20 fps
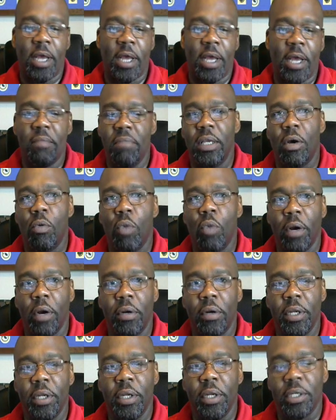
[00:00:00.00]
outside of
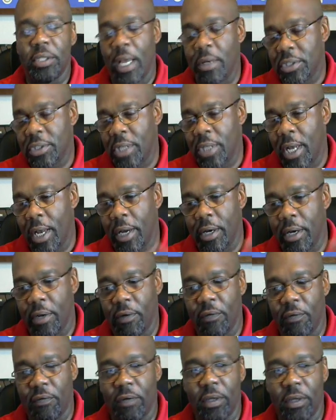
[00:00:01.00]
media
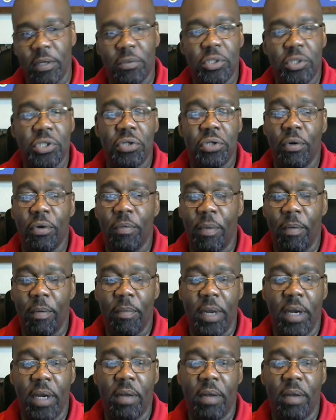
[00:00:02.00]
awareness, outside of, because
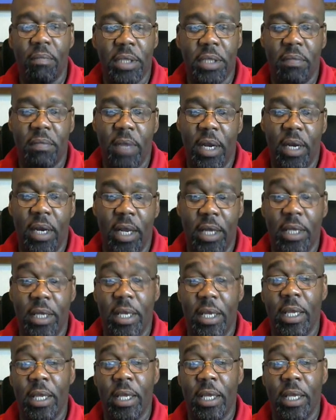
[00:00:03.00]
I'm sure being a big man that he
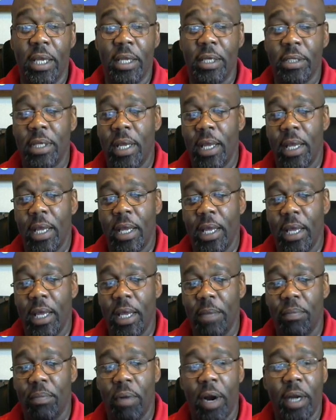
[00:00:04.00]
is,
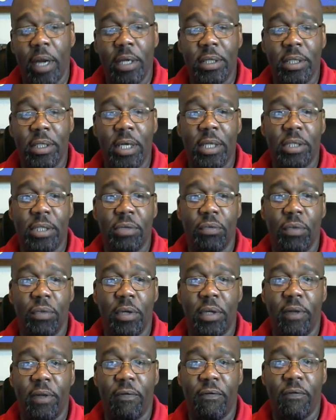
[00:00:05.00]
he probably
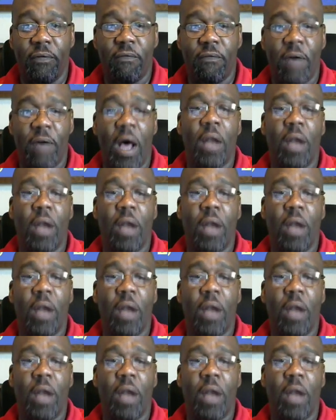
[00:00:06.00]
doesn't really